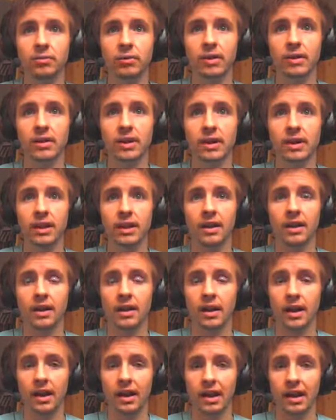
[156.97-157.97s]
with a
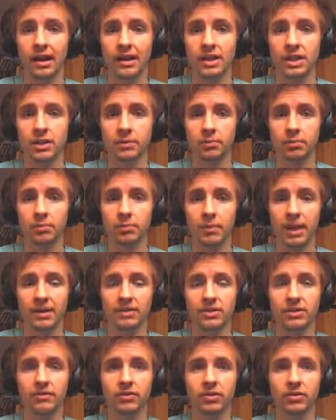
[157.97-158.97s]
large
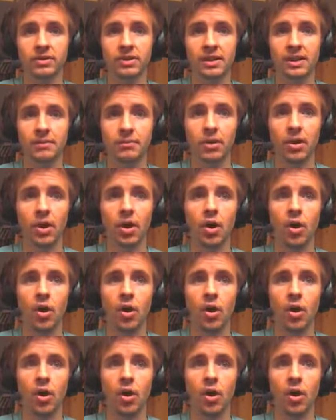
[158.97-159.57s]
amount of your team,